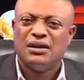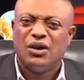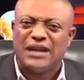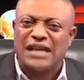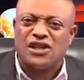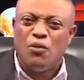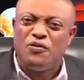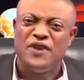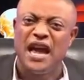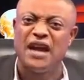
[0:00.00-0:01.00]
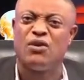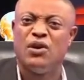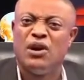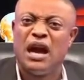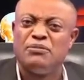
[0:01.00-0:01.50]
odi ase mu fie no
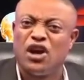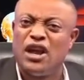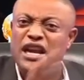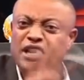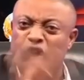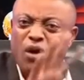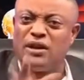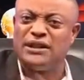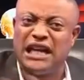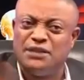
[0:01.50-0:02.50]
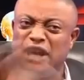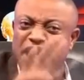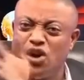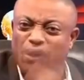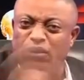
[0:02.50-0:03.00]
em se lo eni ho judge bi
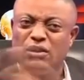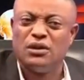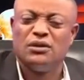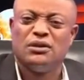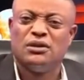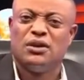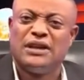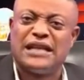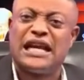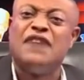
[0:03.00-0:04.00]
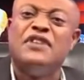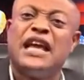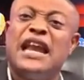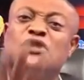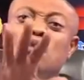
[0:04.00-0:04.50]
eni ho odi ase kebi
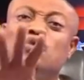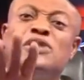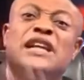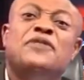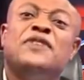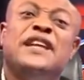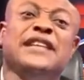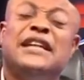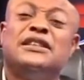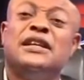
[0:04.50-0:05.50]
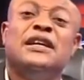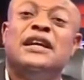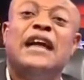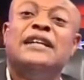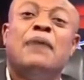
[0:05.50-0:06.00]
tailor so to be say fie judge
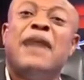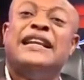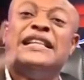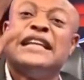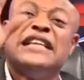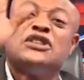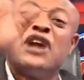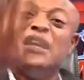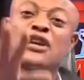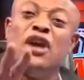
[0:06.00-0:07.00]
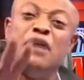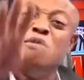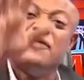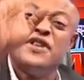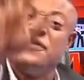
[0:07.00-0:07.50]
and that this judge crowd let
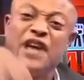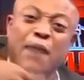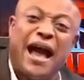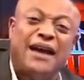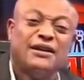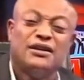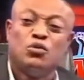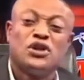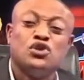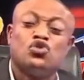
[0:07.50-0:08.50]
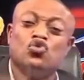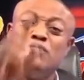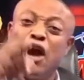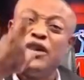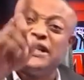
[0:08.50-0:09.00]
be fie fie aba was the
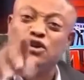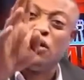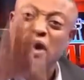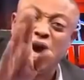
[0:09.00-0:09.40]
suma odi to